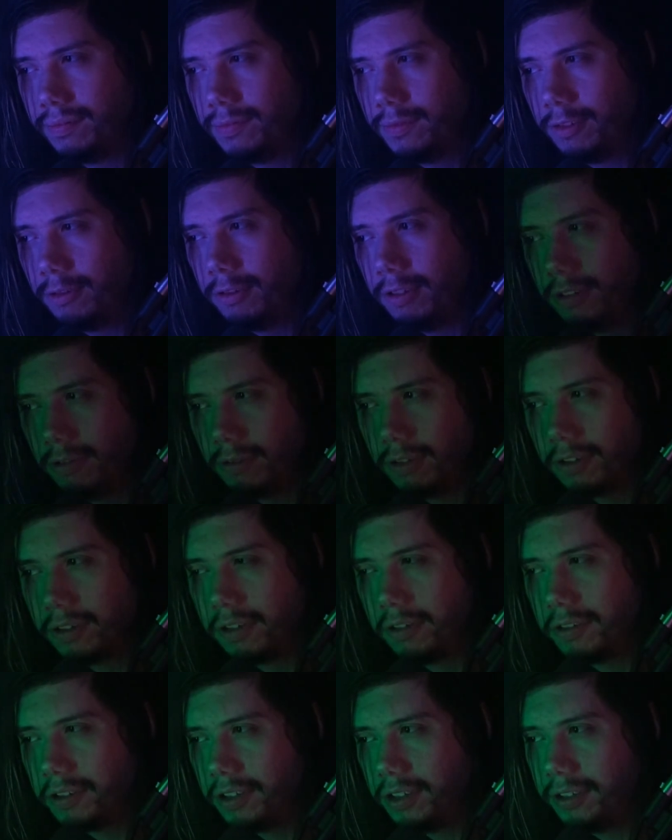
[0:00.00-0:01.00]
We're on the wrong
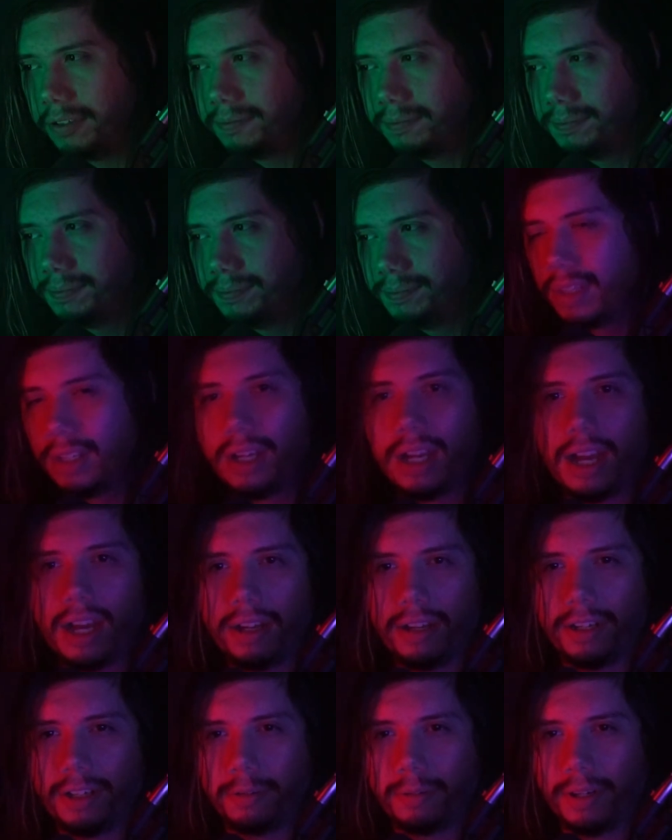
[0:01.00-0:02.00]
color here.
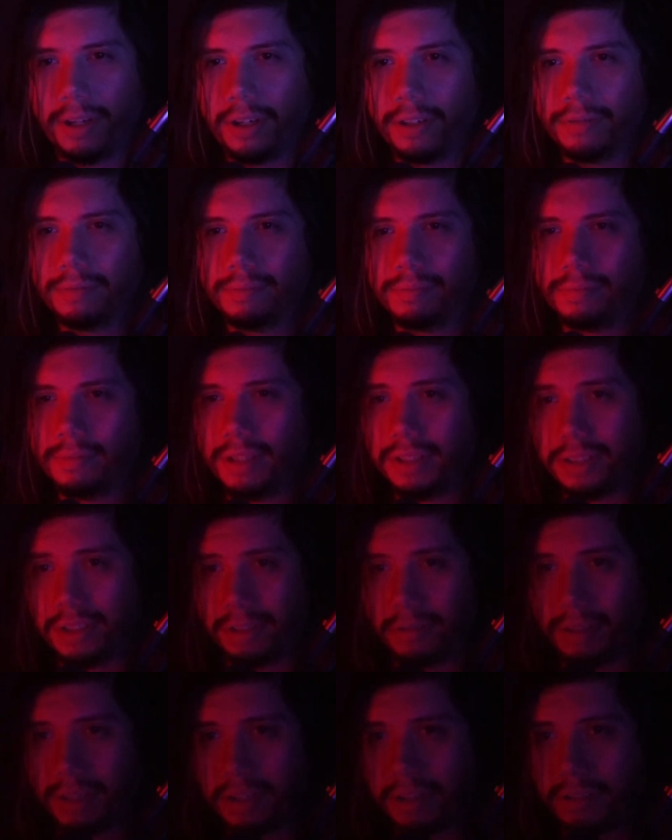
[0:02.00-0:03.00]
Here we are. This is
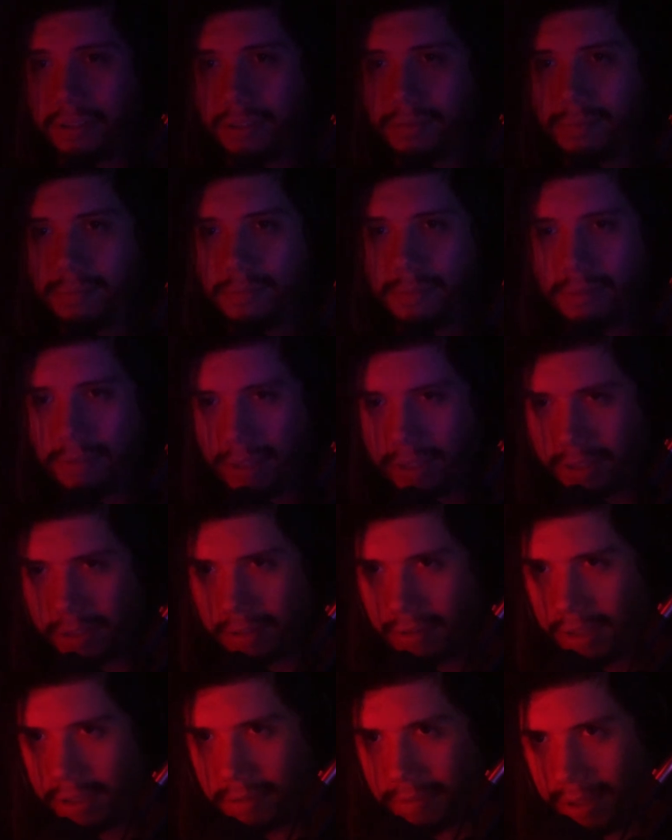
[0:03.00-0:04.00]
the right color. Let's
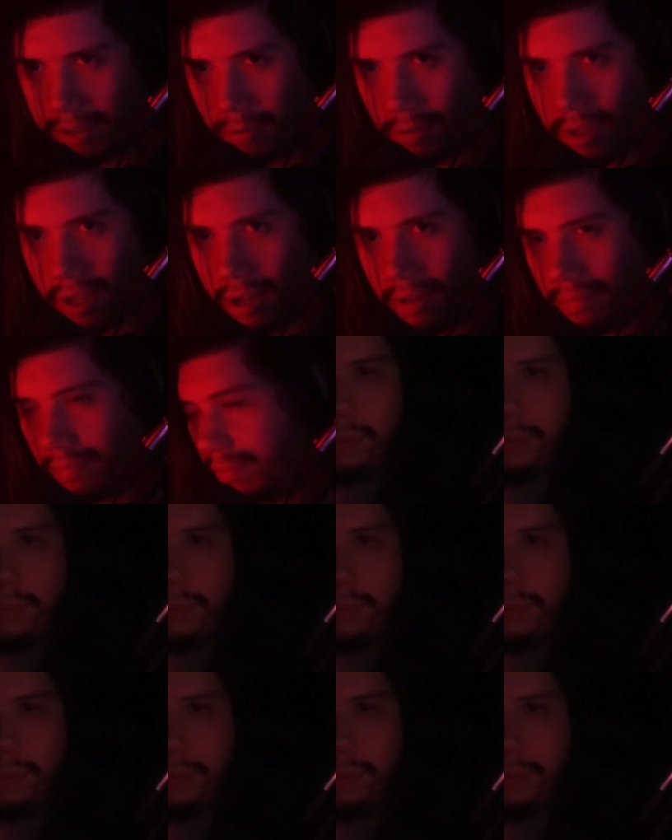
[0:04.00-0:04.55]
redo that.